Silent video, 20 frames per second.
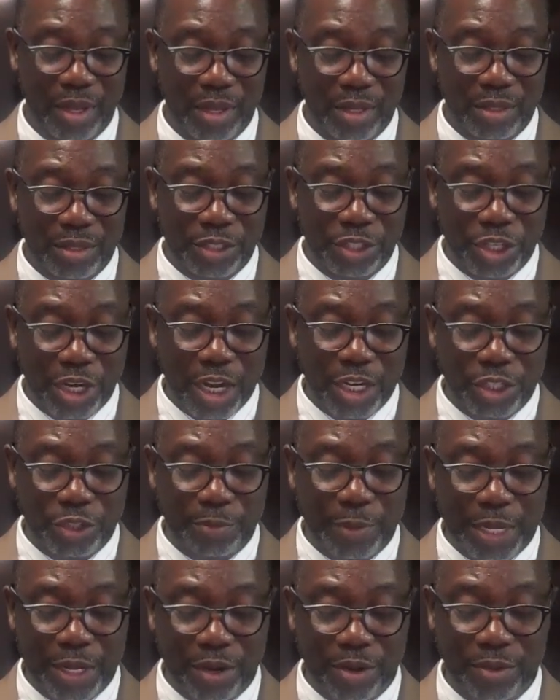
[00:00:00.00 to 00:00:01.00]
Judge
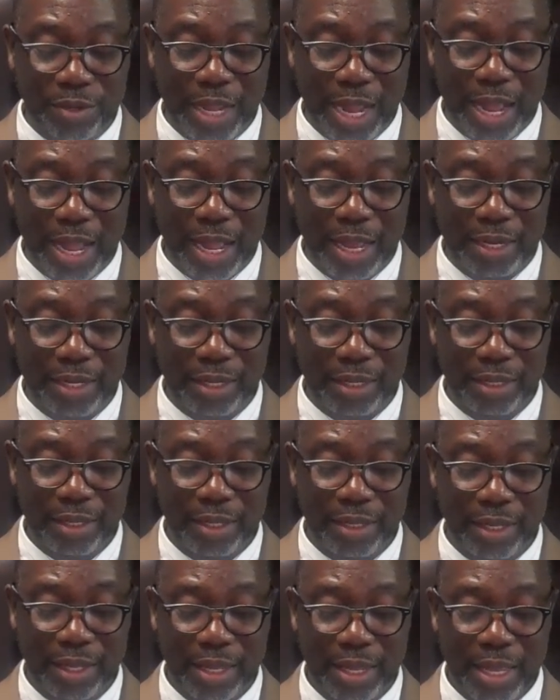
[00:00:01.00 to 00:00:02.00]
me, O God,
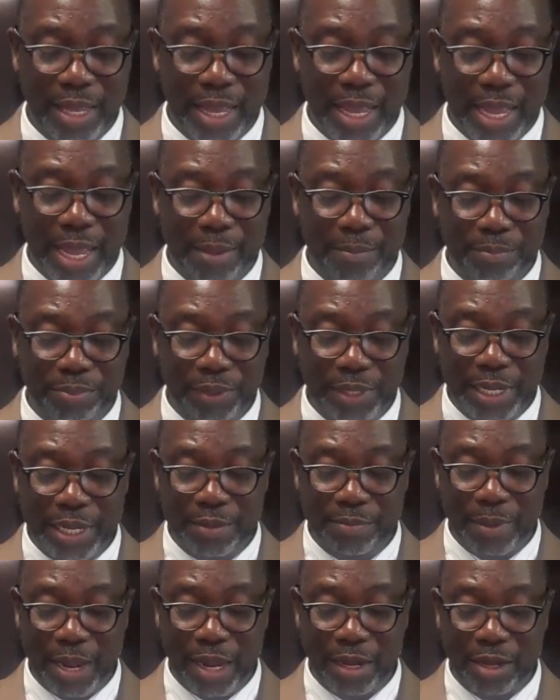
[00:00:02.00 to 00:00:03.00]
and
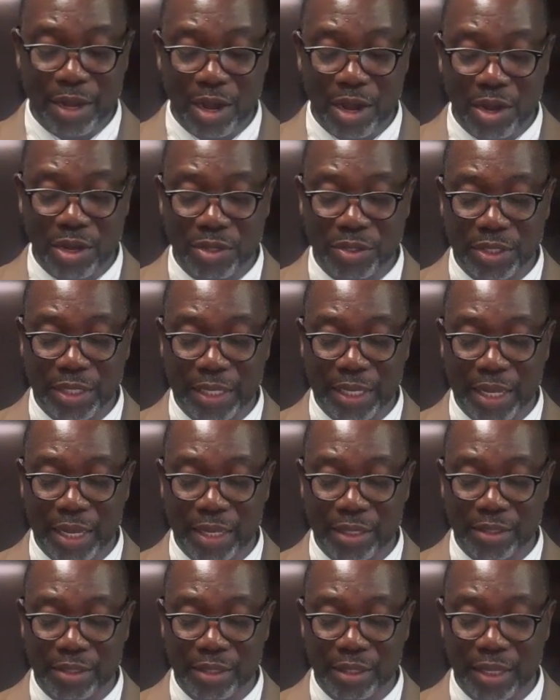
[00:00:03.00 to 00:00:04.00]
plead my cause
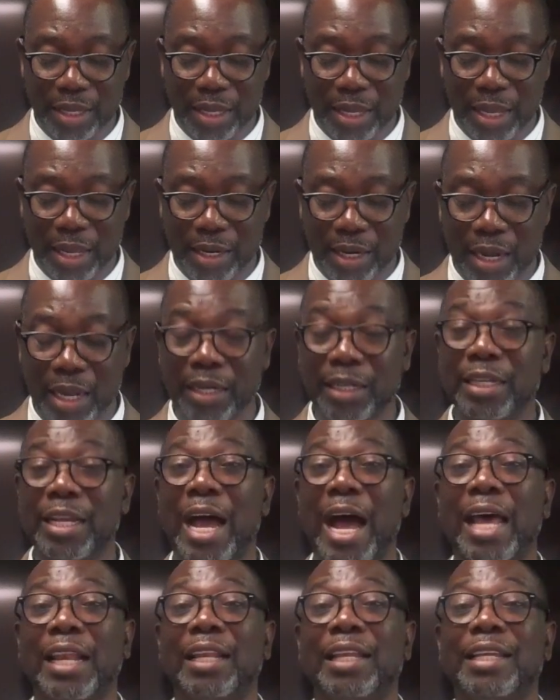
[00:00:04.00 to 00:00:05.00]
against an
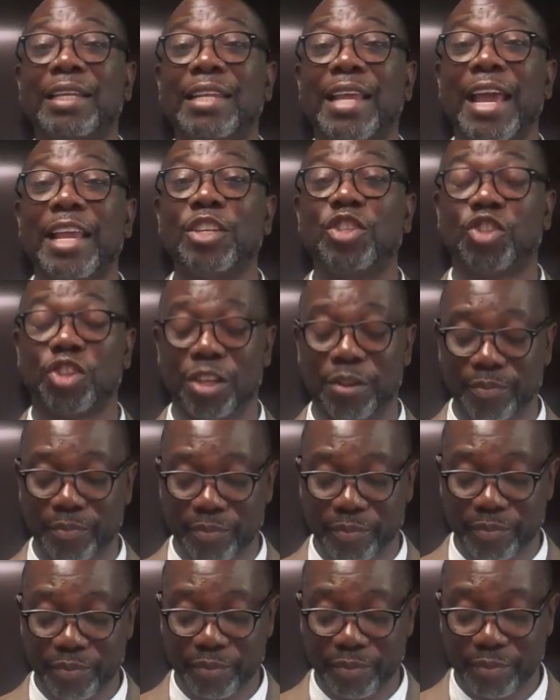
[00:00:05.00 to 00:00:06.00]
ungodly nation.
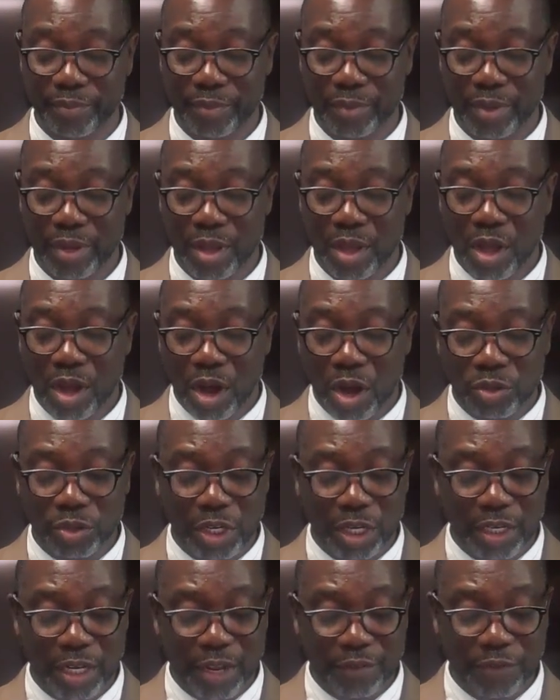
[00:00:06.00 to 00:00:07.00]
O
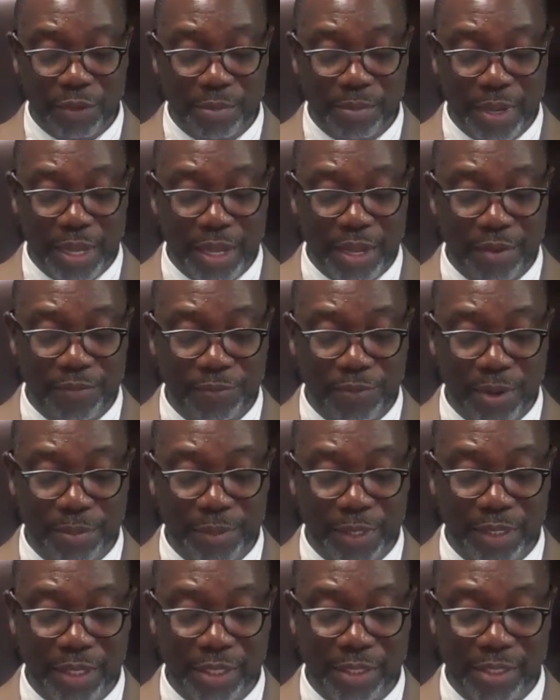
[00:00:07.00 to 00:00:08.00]
deliver me
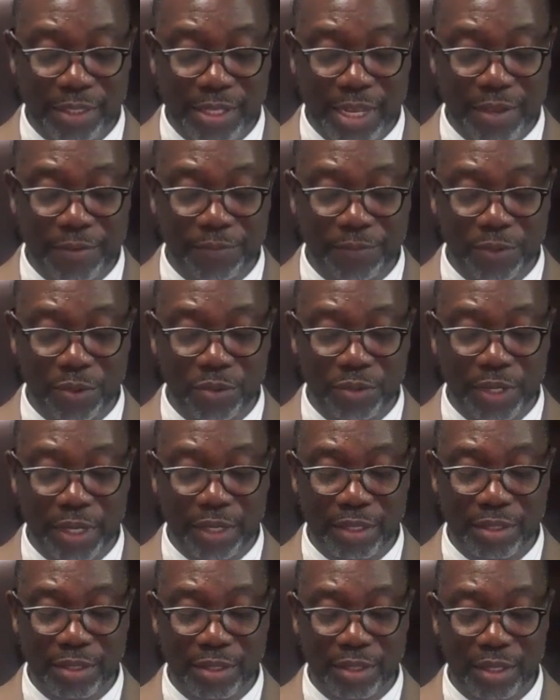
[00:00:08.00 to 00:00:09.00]
from the
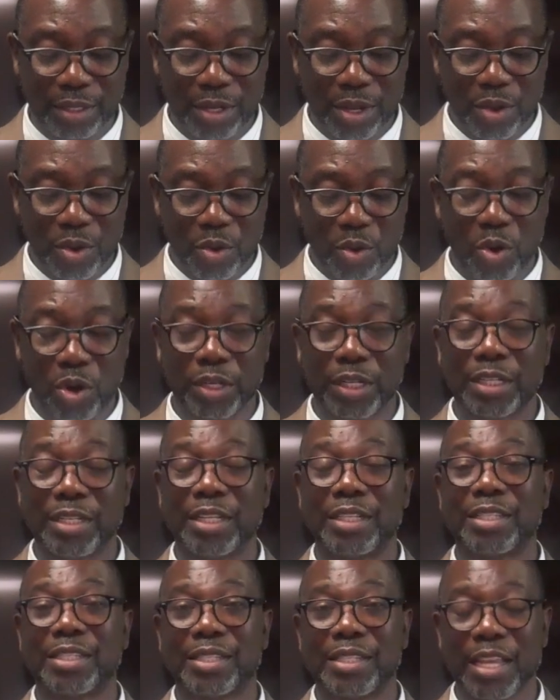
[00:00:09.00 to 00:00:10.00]
deceitfulness or the
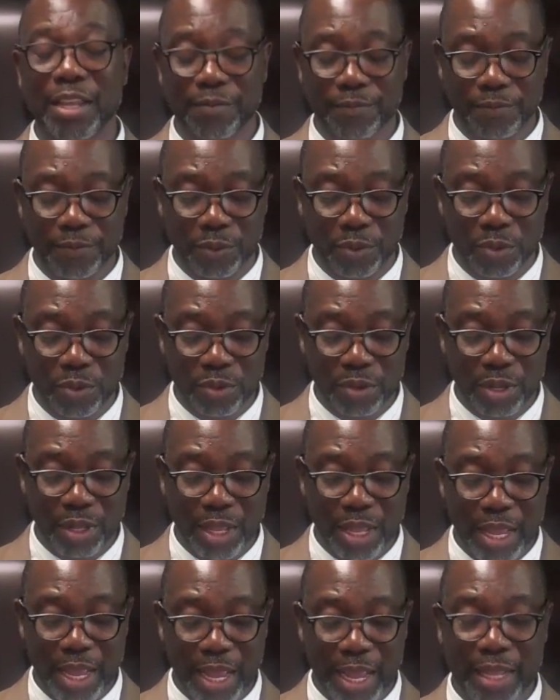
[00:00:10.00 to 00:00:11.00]
deceitful
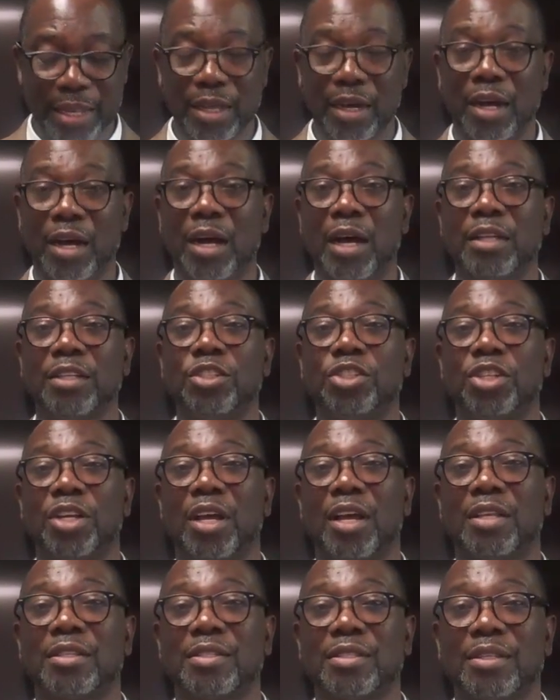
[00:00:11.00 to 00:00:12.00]
and the
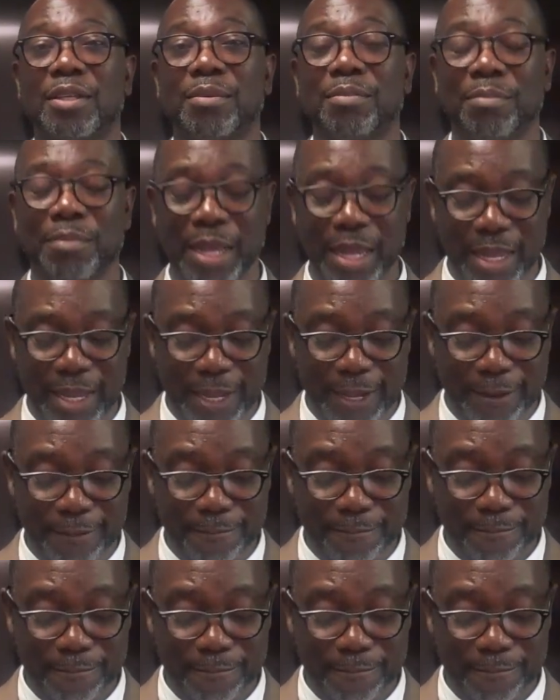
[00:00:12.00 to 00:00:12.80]
unjust man.